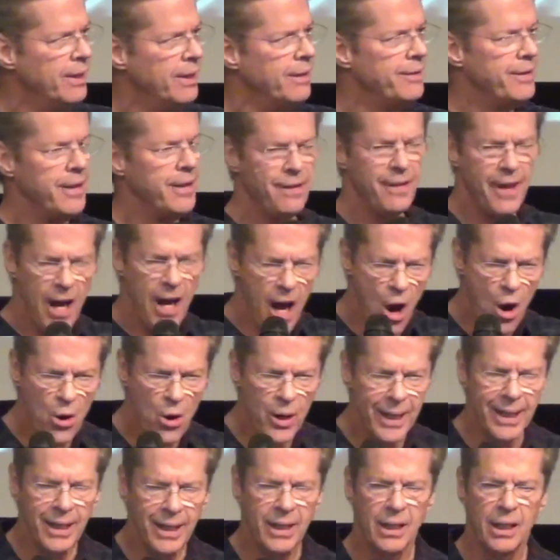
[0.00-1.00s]
They
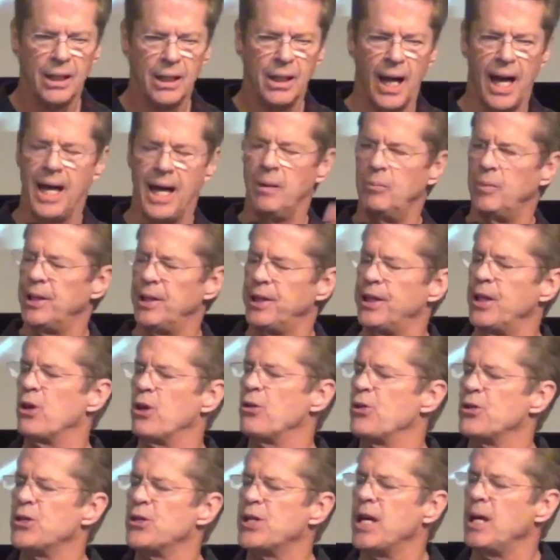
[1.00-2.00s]
are in alignment. They're
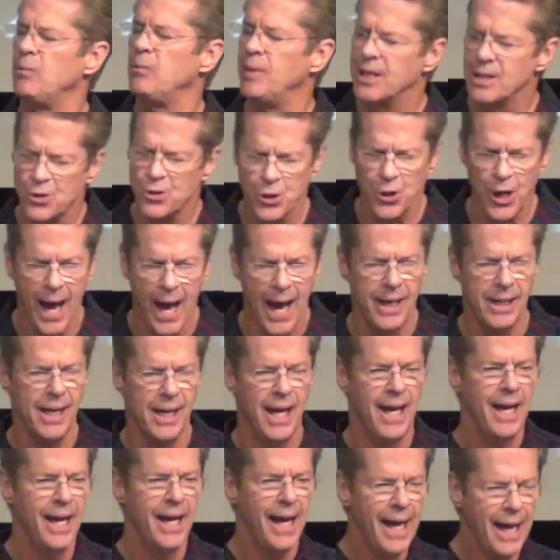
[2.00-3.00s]
the same inside
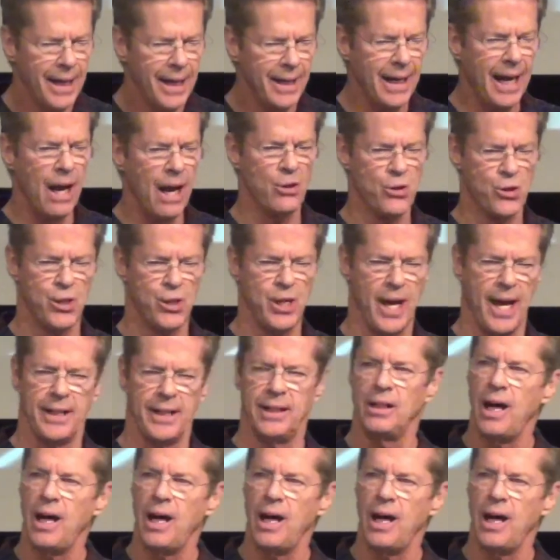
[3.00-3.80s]
and outside.